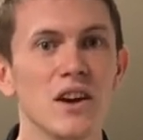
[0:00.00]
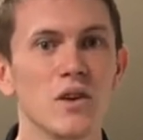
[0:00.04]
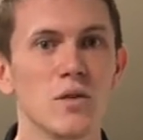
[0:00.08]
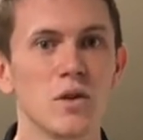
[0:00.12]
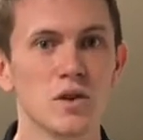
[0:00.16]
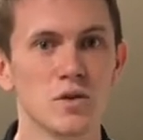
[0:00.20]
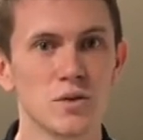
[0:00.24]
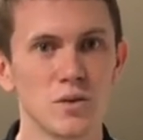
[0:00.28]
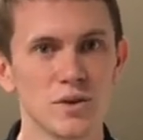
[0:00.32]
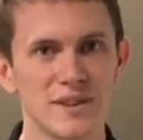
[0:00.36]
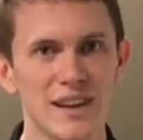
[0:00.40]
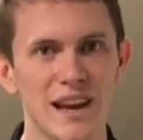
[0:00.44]

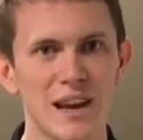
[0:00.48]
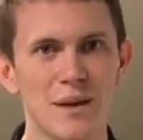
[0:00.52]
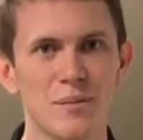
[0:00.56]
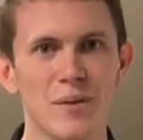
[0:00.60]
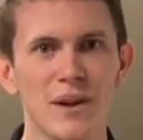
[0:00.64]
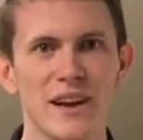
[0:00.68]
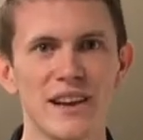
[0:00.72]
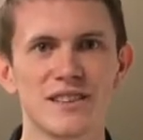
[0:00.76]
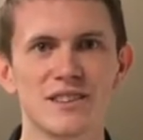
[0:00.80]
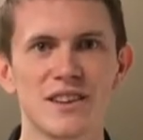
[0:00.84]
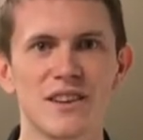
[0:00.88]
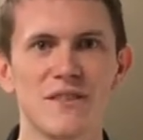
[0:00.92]
which will take
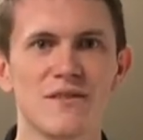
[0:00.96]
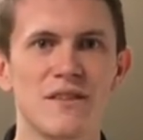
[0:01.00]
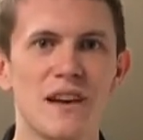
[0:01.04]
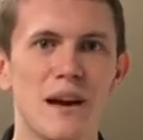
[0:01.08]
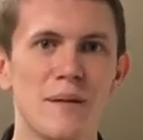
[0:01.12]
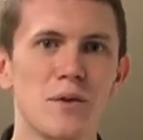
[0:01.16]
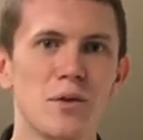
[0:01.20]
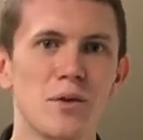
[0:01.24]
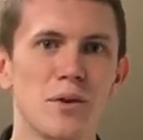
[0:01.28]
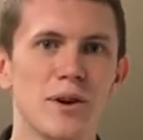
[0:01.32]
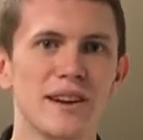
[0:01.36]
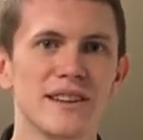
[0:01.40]
place on
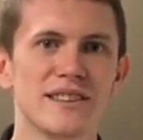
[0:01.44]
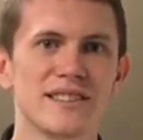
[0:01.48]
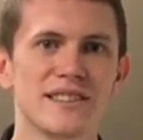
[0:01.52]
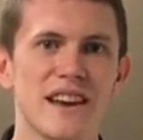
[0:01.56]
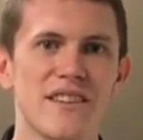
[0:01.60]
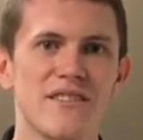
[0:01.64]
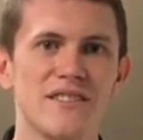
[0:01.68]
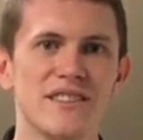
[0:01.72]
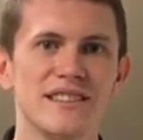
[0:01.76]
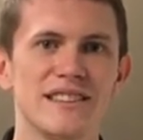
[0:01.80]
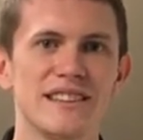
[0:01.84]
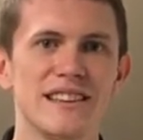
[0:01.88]
February
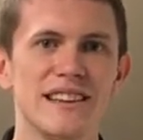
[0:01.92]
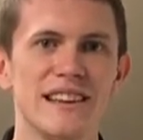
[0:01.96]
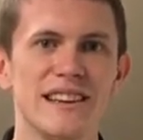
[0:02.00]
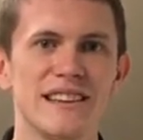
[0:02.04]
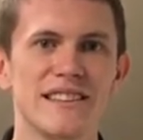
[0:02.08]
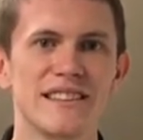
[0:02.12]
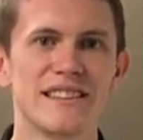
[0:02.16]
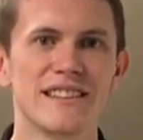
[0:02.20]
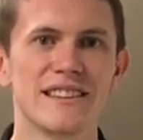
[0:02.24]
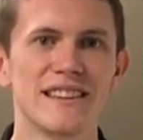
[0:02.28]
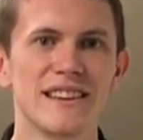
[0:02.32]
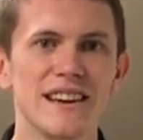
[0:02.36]

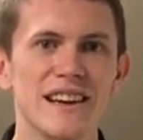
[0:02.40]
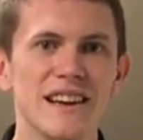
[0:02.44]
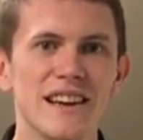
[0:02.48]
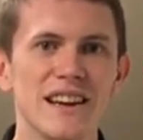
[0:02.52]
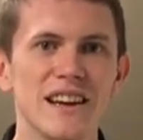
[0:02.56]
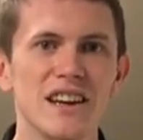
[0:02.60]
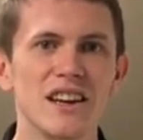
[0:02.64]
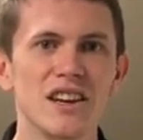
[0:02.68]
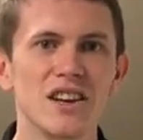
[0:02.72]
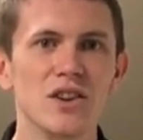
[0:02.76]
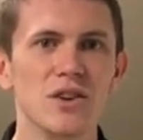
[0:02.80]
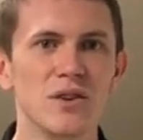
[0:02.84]
17th.
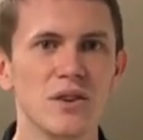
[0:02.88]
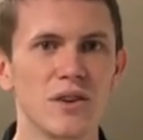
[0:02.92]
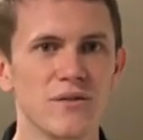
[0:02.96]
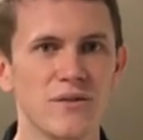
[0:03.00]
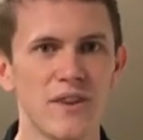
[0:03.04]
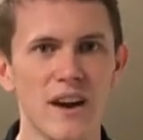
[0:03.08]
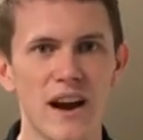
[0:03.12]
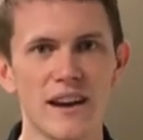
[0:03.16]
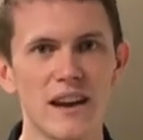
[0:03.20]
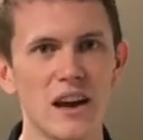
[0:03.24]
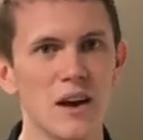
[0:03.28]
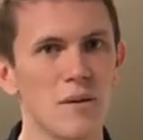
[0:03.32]
You can
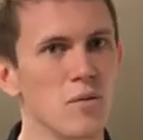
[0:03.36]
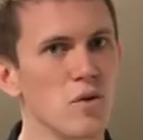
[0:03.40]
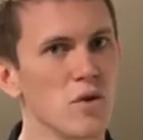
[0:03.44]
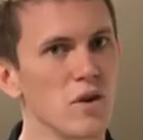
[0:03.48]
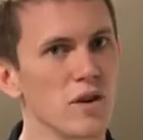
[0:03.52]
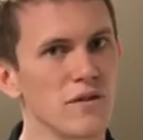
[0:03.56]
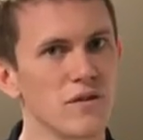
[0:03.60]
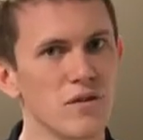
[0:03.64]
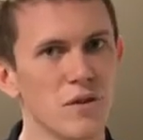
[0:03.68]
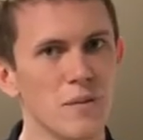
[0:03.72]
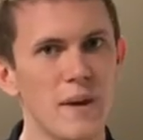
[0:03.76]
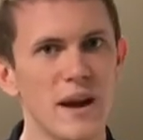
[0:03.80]
find out more
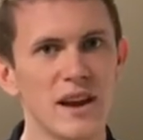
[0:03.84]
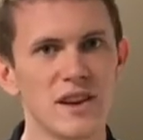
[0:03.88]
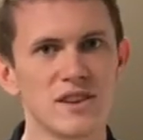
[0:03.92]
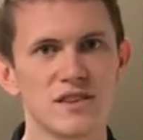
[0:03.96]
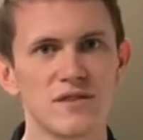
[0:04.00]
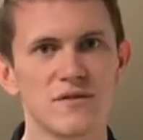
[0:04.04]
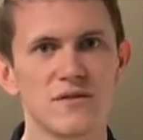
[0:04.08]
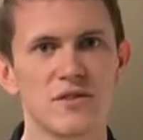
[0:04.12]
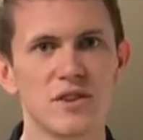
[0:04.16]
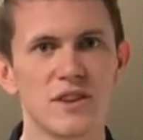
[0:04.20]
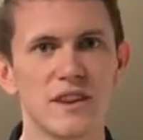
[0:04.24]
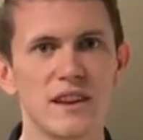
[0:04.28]

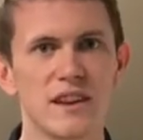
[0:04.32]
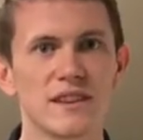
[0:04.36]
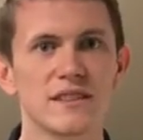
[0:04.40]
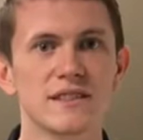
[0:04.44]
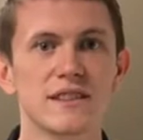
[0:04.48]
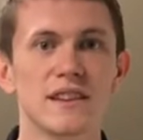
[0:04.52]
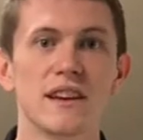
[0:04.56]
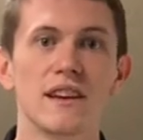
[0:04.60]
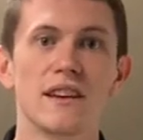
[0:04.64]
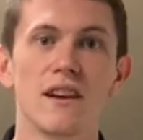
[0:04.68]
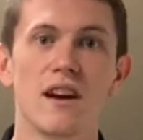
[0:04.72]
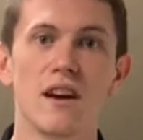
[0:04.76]
information for this
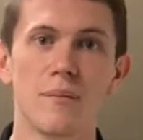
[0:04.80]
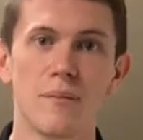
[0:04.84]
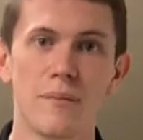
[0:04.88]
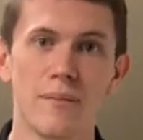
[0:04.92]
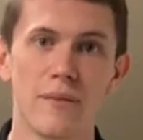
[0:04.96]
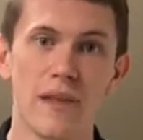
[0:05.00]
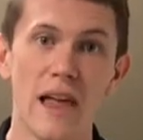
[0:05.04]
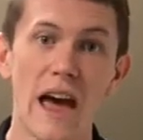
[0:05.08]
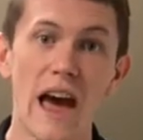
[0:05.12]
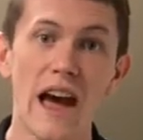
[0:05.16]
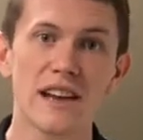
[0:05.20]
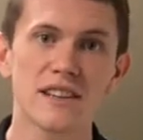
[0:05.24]
in our
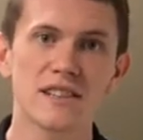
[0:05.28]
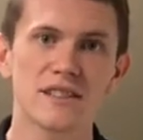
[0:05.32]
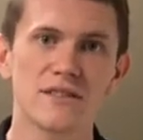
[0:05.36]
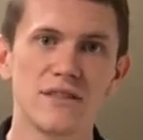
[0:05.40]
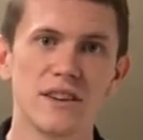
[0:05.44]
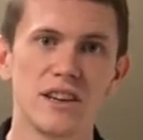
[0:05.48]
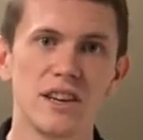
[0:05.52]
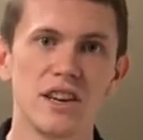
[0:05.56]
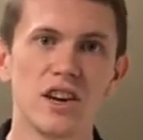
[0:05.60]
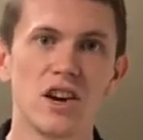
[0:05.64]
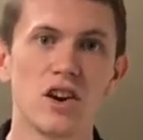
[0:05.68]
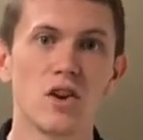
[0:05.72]
last
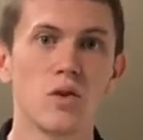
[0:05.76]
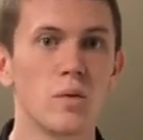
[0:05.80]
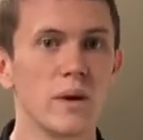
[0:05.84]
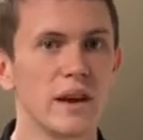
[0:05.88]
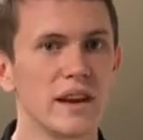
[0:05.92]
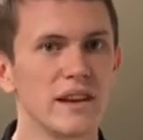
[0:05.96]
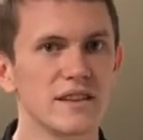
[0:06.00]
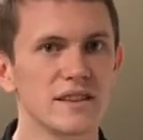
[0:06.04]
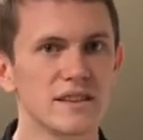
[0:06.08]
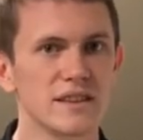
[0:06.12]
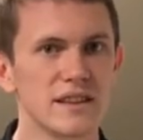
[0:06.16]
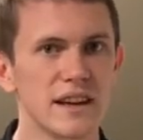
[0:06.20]
video,
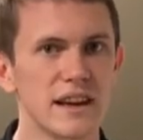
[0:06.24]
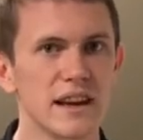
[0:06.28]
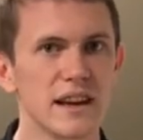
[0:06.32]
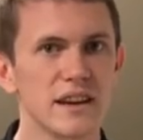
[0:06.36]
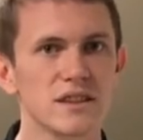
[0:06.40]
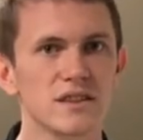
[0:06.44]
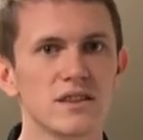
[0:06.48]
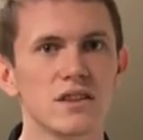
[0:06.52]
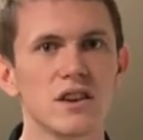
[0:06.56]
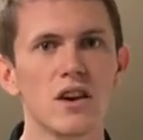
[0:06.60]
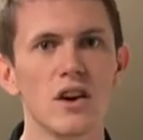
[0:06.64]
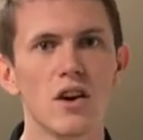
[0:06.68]
week
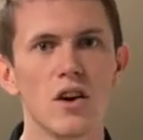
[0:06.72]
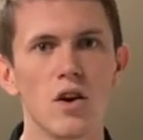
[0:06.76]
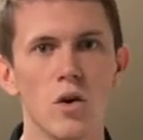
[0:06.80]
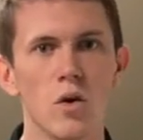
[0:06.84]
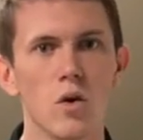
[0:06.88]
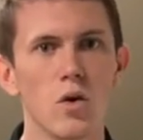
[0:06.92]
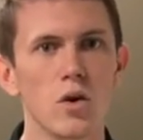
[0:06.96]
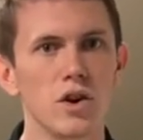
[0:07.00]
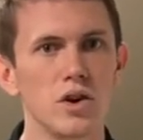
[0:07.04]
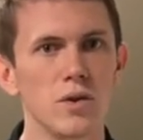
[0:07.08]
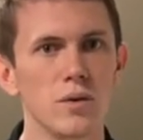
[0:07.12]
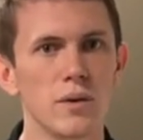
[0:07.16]
6,
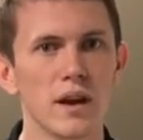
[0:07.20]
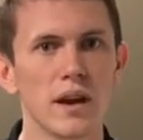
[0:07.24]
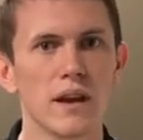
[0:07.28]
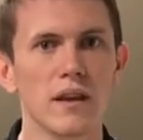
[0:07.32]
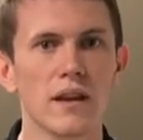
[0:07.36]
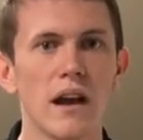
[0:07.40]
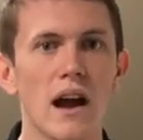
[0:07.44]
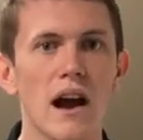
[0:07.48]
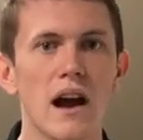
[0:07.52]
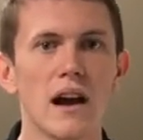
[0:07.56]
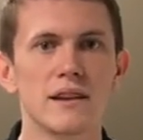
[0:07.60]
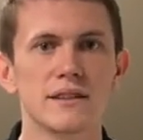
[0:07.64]
or you can
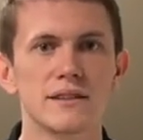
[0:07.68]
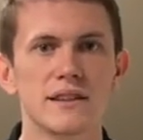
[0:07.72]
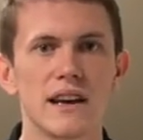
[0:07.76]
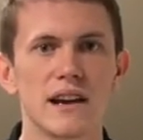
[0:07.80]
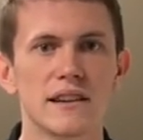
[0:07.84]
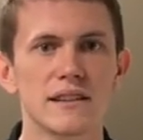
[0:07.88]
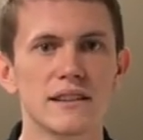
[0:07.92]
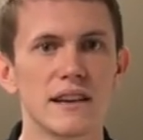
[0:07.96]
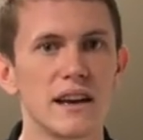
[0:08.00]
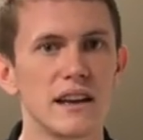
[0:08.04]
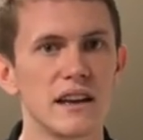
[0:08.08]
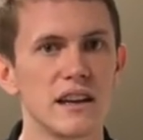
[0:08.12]

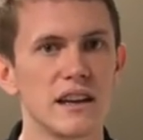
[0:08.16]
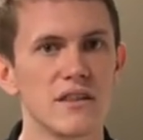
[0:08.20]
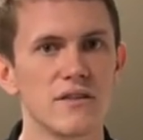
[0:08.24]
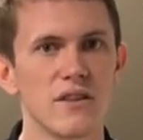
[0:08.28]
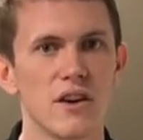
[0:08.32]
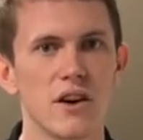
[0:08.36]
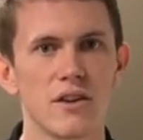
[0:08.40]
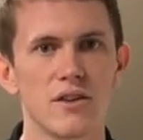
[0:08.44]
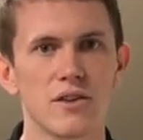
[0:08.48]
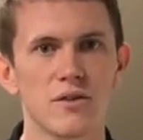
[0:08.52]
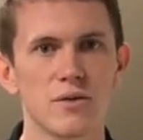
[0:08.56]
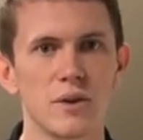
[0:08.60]
contact any of
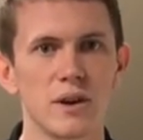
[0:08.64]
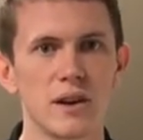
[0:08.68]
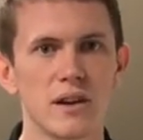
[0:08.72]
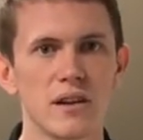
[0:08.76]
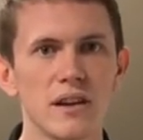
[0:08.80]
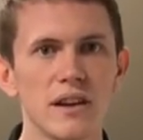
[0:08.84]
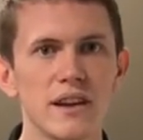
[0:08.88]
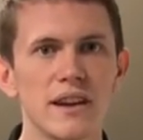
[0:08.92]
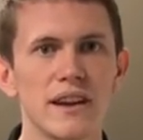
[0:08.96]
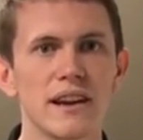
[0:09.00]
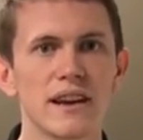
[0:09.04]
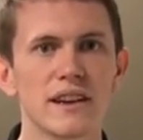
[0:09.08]
our 3
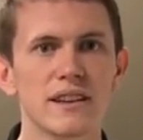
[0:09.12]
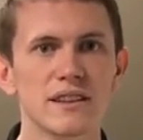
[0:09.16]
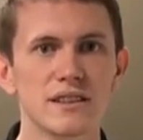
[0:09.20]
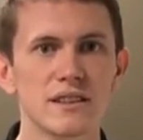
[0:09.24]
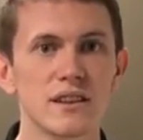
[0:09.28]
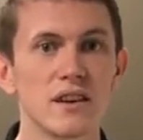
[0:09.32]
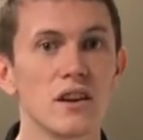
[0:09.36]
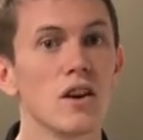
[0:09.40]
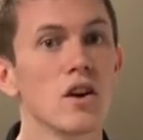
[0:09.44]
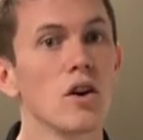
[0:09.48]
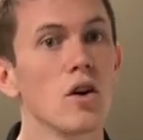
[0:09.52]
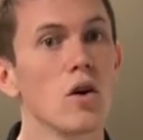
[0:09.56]
clinics,
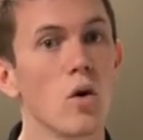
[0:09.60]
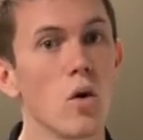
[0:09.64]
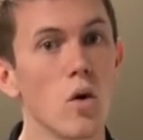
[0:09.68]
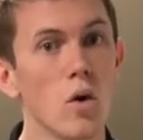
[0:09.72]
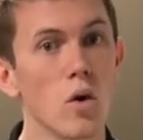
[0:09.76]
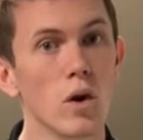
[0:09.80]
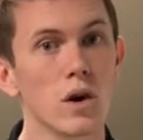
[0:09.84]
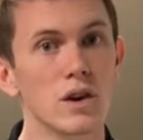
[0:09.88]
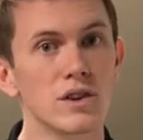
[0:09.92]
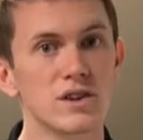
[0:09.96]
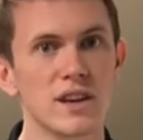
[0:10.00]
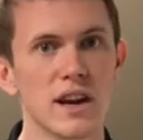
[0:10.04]

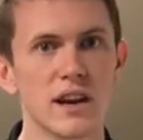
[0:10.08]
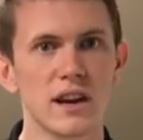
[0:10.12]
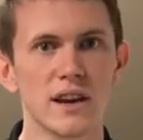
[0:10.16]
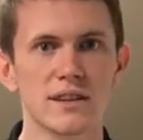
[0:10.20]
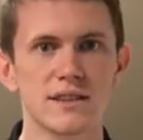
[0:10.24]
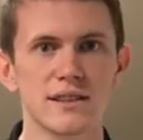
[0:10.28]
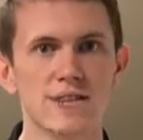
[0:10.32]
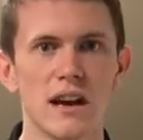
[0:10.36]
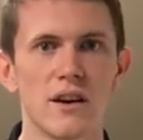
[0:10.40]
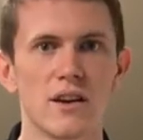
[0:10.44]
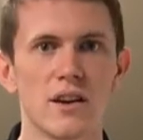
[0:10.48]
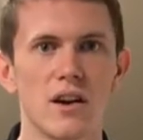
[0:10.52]
or check
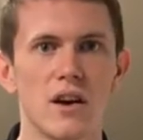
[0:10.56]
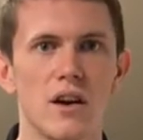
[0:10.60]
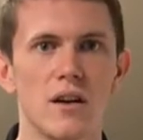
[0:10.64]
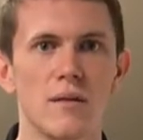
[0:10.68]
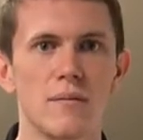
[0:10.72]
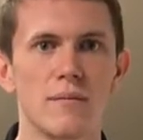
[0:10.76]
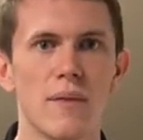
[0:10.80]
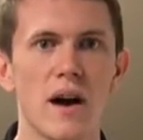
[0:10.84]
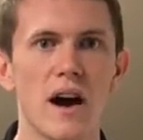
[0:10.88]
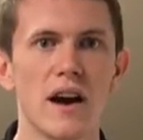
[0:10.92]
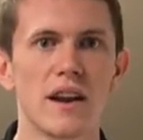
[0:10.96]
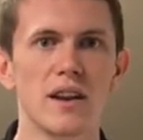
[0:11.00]
us out
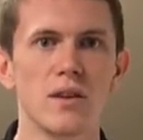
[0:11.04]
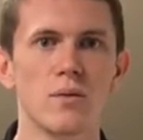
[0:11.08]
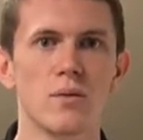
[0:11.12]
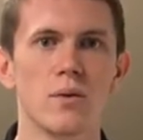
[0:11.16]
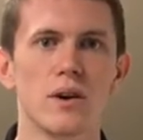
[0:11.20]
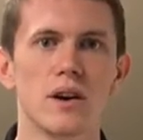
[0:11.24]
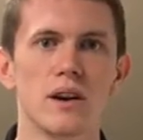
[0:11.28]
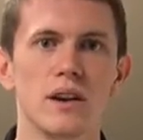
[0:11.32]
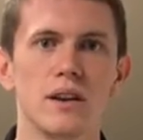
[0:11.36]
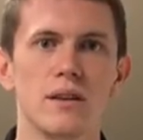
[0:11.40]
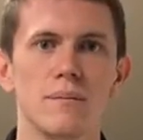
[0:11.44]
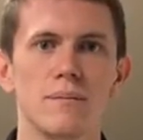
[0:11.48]
on
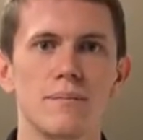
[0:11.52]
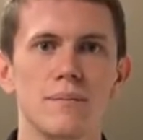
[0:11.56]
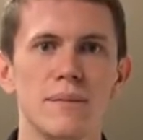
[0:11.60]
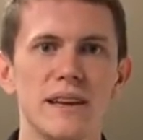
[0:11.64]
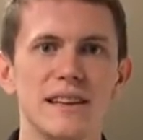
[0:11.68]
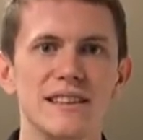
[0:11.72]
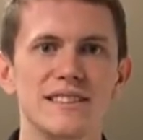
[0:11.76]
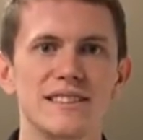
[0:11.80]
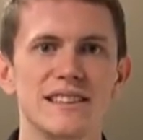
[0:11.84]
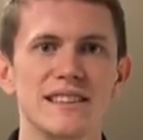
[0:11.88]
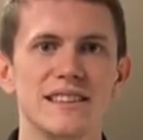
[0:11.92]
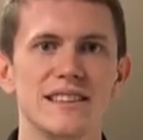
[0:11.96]

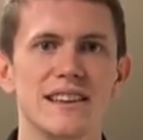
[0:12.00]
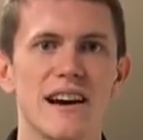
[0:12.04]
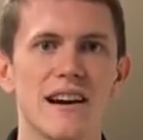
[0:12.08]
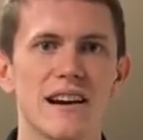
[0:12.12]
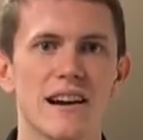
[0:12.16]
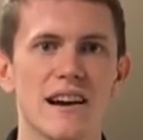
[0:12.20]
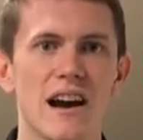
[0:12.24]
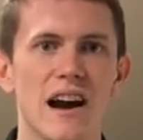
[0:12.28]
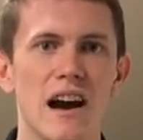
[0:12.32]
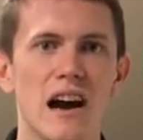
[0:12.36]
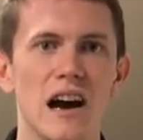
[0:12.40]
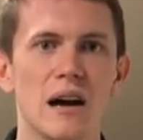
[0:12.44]

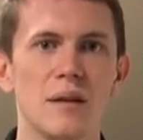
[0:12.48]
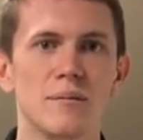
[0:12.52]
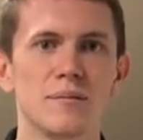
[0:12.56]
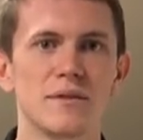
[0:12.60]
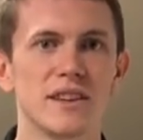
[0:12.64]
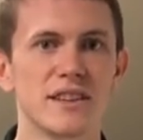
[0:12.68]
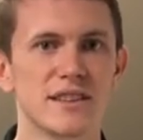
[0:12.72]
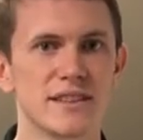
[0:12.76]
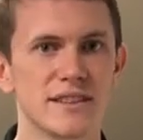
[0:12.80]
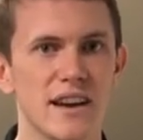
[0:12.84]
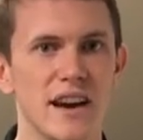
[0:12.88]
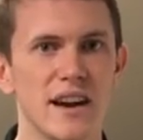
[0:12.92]
body1pt.com
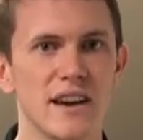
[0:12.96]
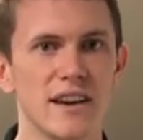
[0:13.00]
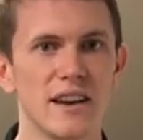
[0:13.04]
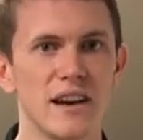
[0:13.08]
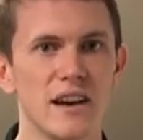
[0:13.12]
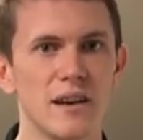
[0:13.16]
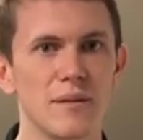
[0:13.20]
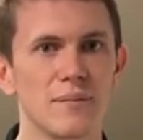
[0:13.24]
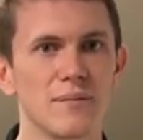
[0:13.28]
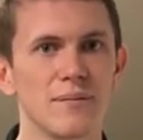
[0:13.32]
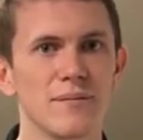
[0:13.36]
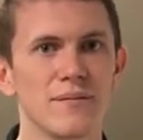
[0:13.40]
to sign
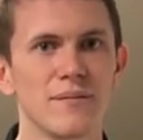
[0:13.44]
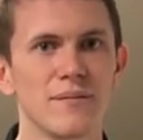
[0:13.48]
up.